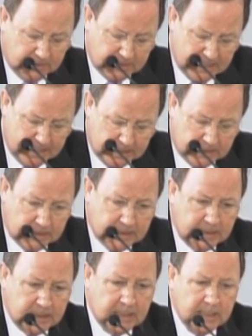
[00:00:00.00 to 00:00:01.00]

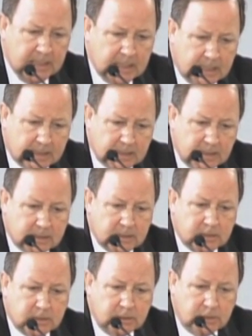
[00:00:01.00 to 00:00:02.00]
Secondly, I think
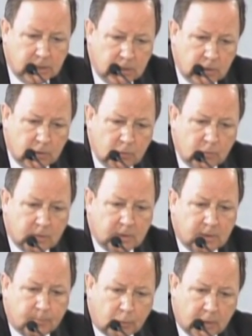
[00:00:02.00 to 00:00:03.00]
that you
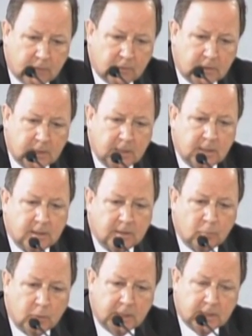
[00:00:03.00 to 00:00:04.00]
and the President
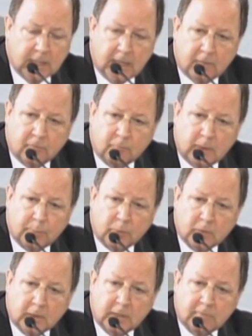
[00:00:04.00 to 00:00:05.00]
and we in the House of
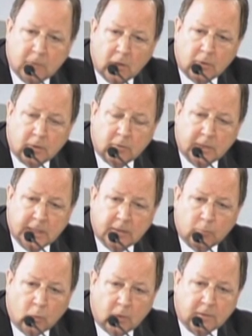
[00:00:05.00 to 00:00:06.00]
Representatives all agree
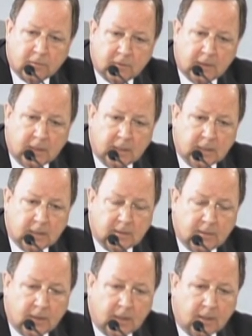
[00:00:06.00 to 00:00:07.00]
on one thing,
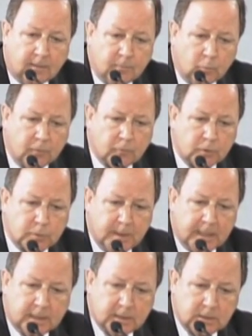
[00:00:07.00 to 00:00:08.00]
and with
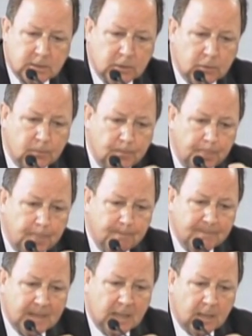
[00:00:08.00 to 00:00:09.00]
respect to
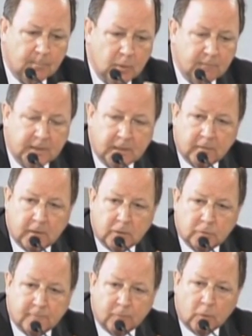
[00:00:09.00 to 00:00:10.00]
moving this
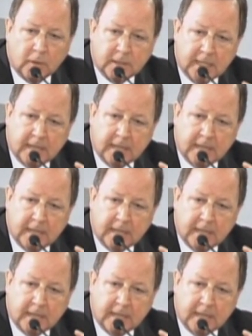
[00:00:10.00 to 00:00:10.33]
country forward,